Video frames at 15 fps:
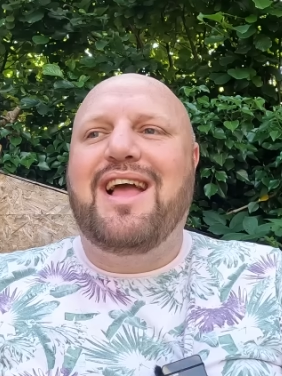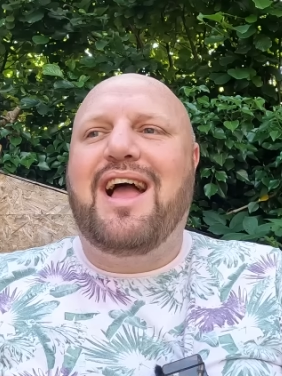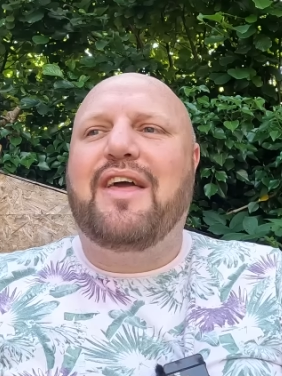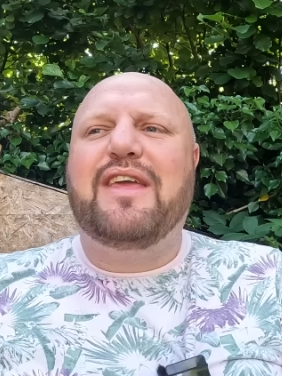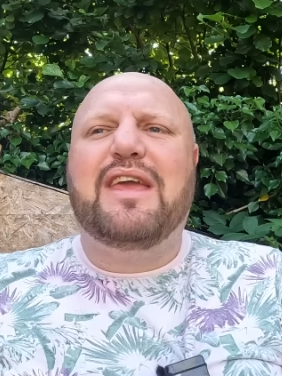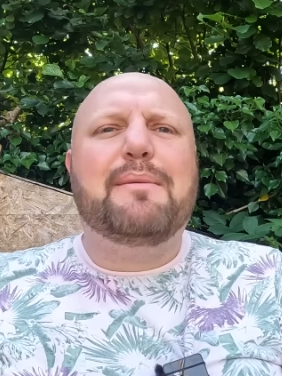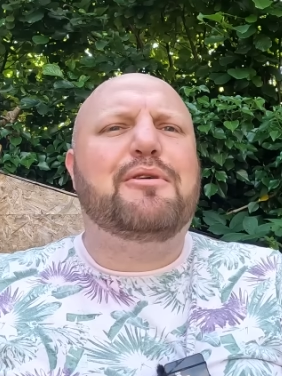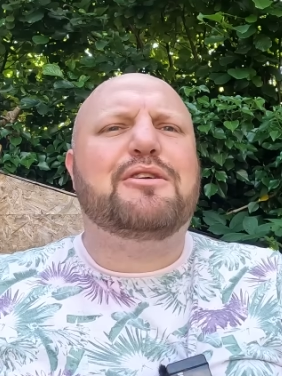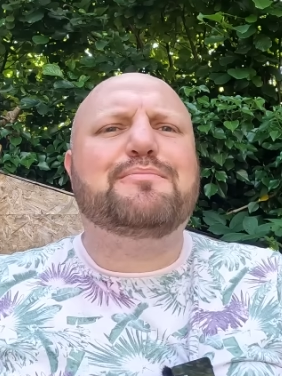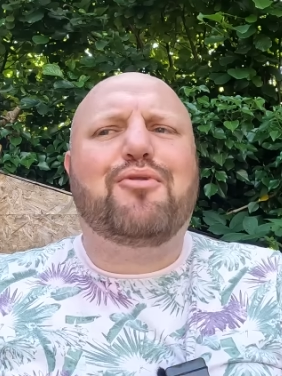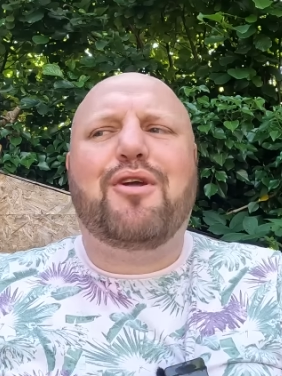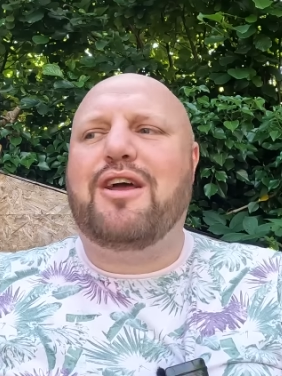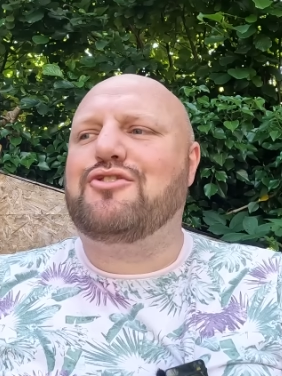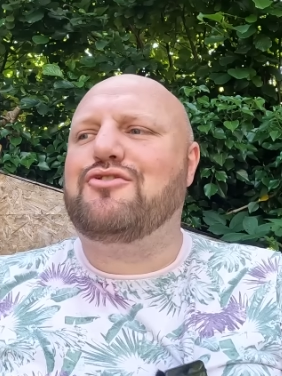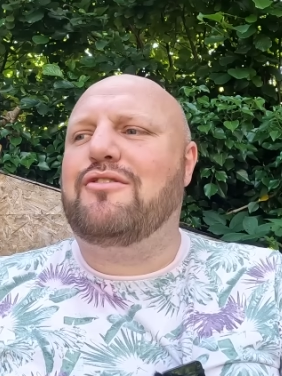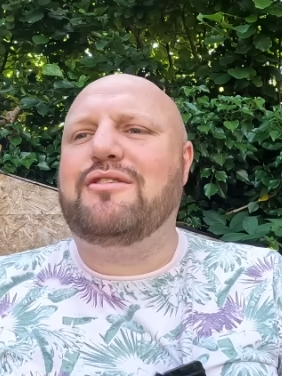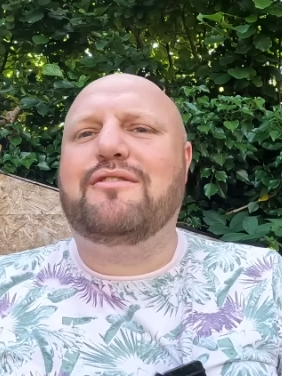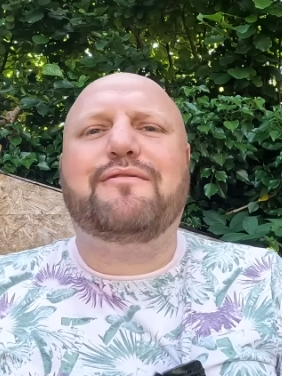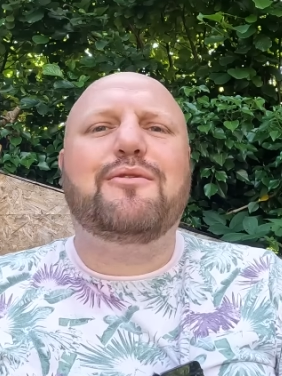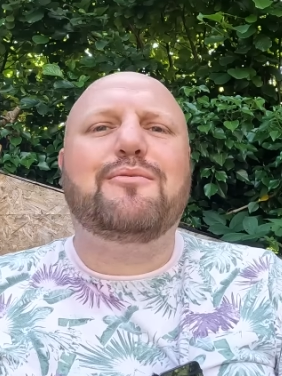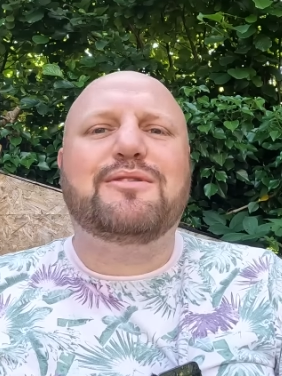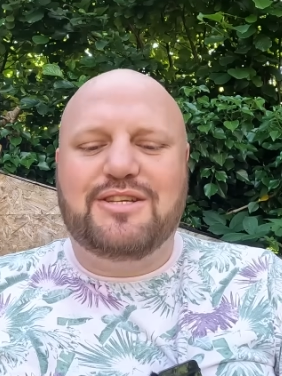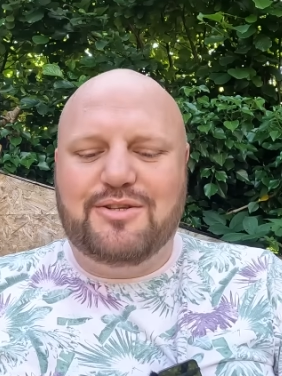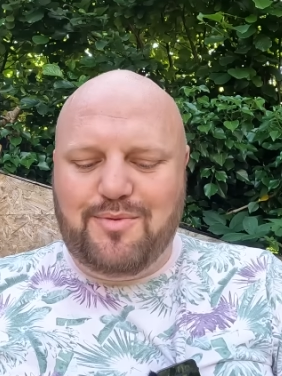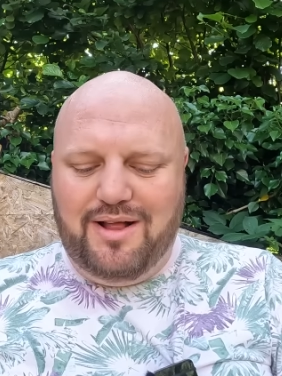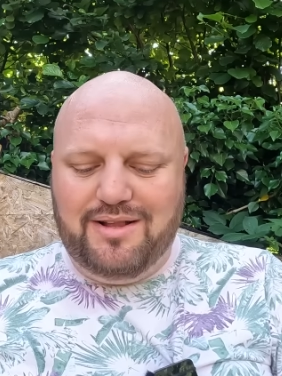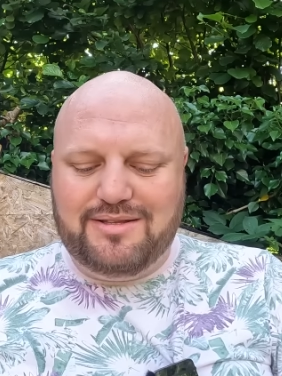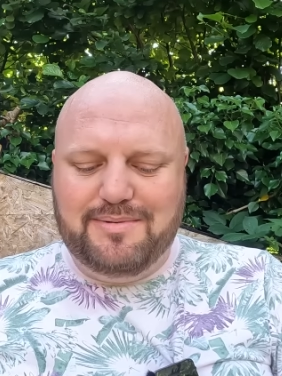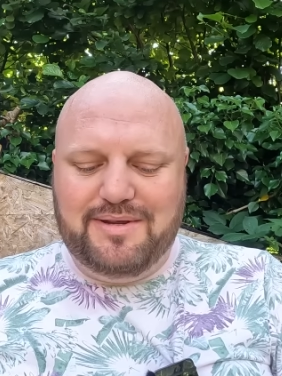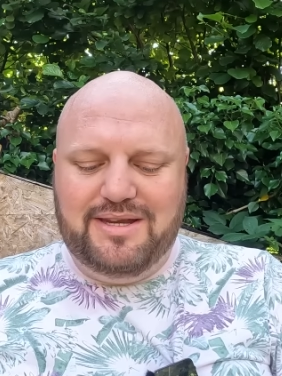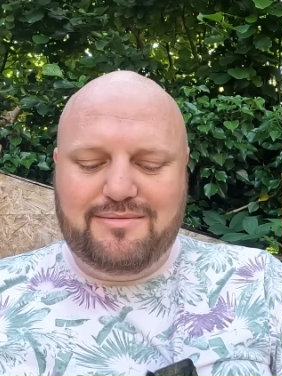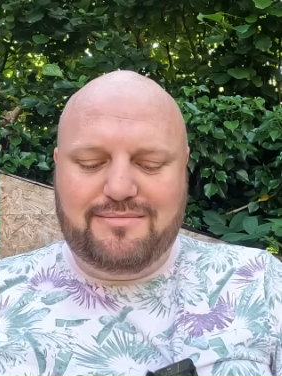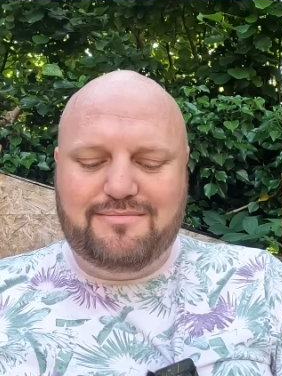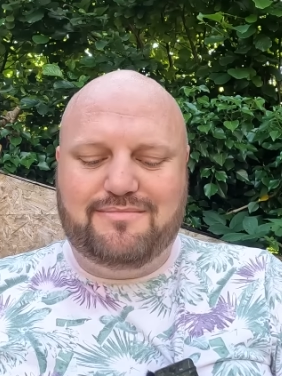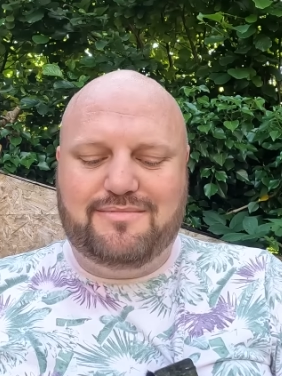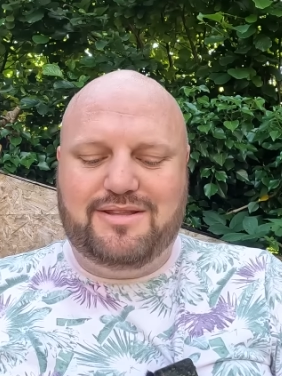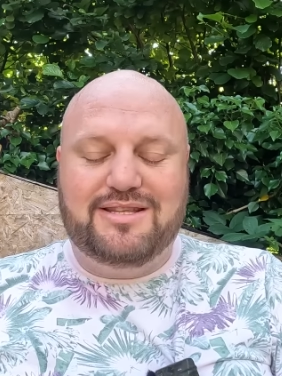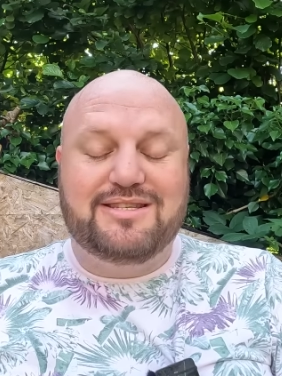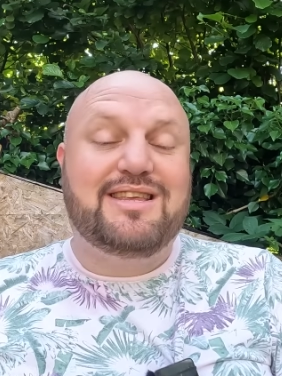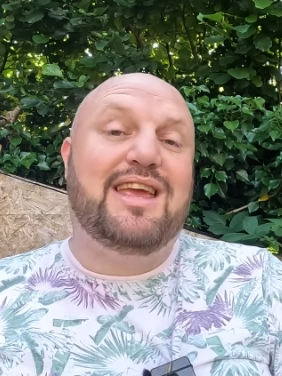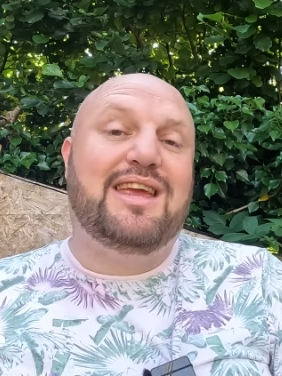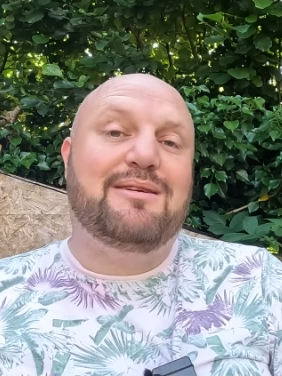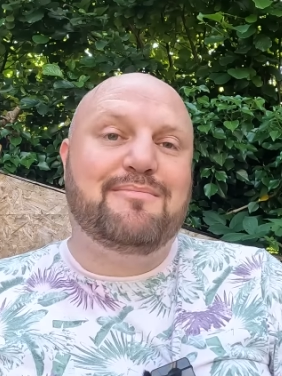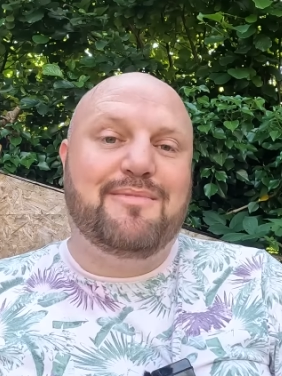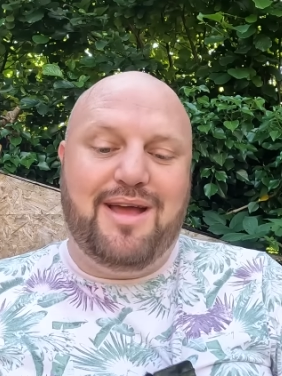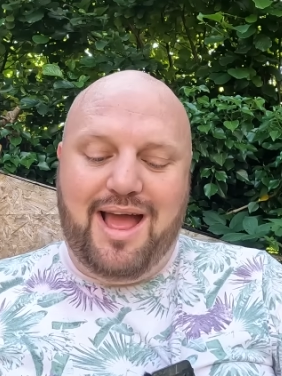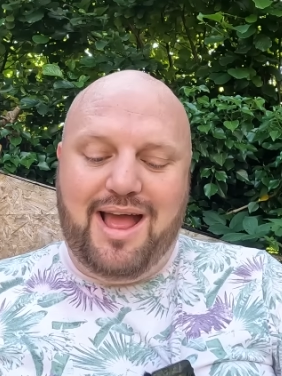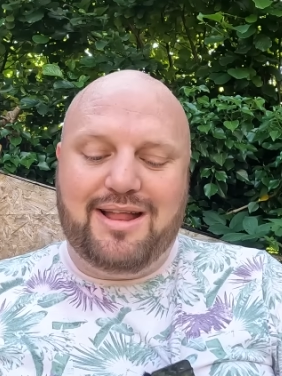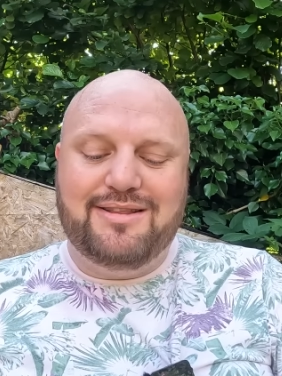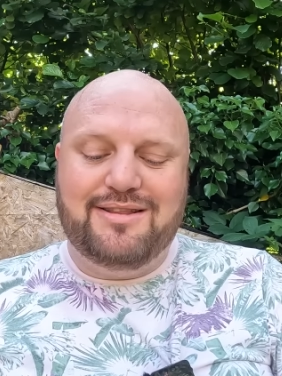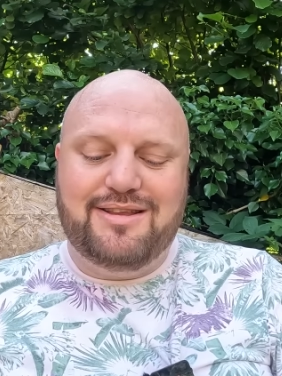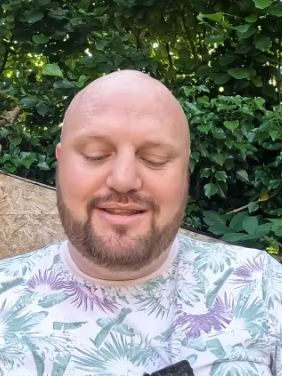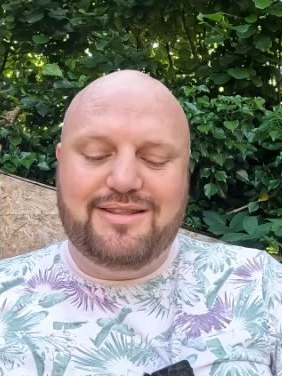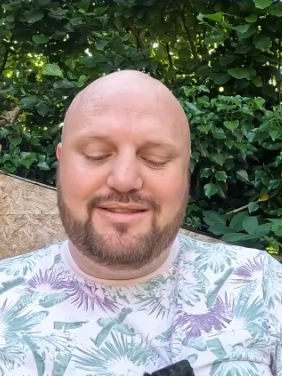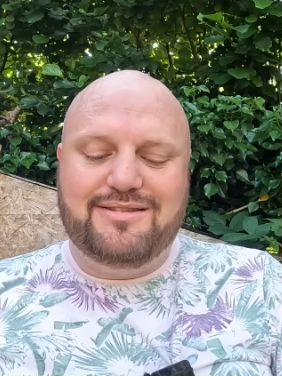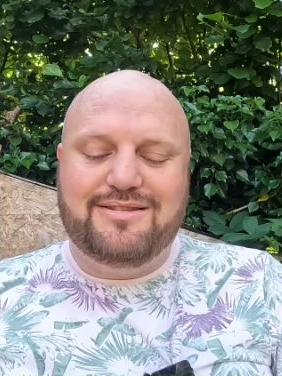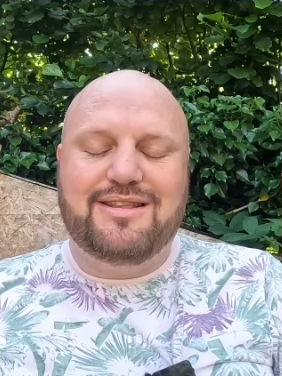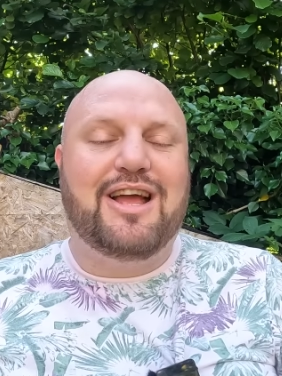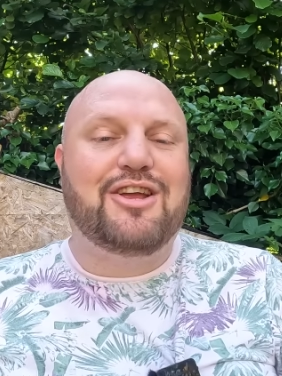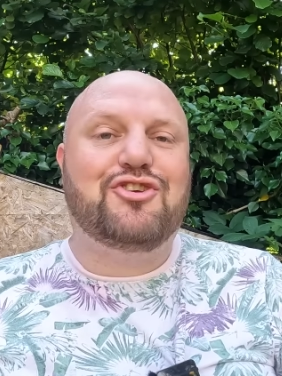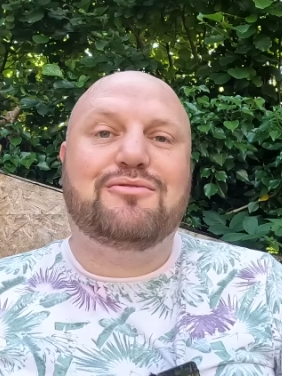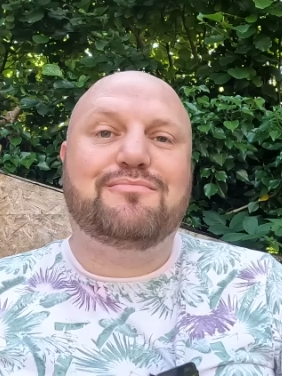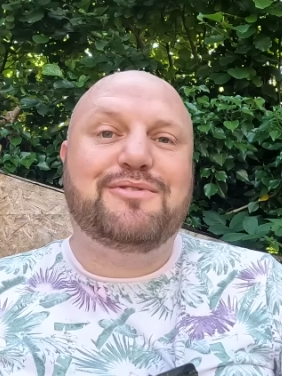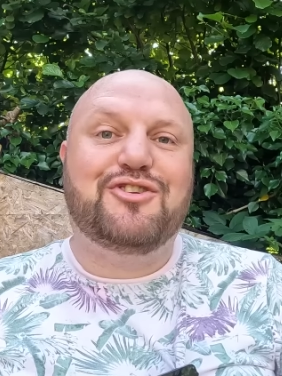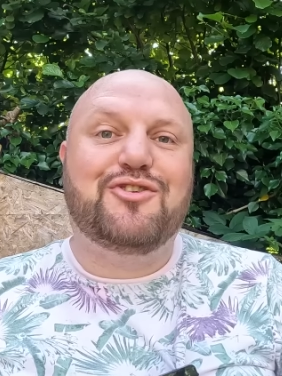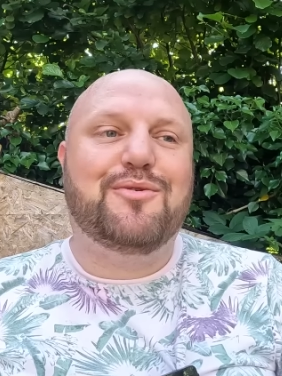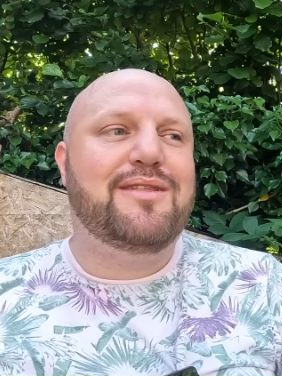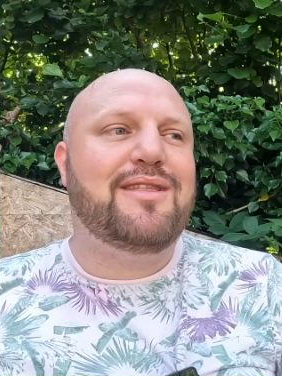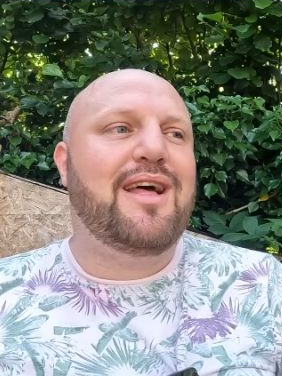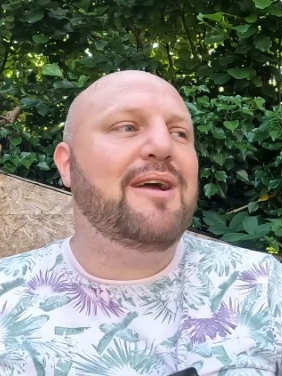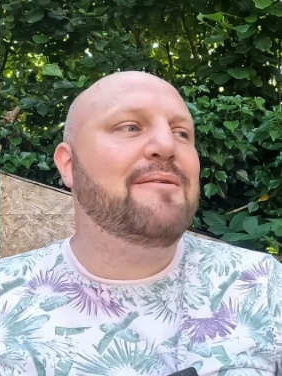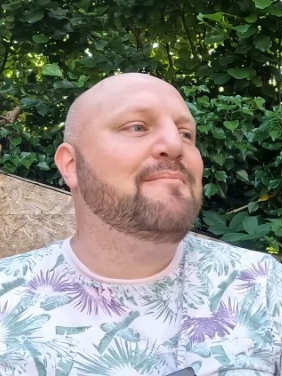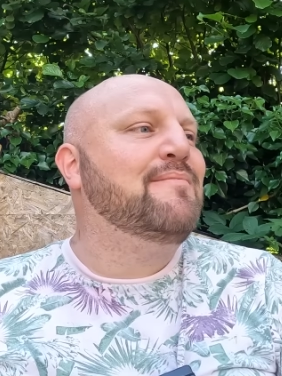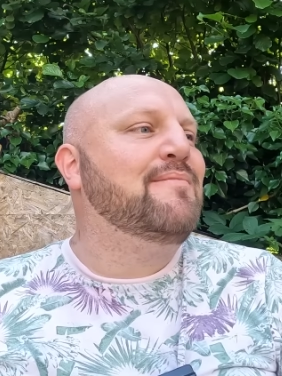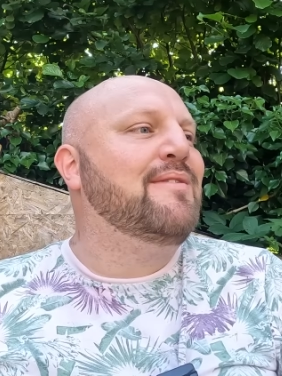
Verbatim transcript: I think it puts pressure on the viewers as well to be the same. And I shouldn't be doing that.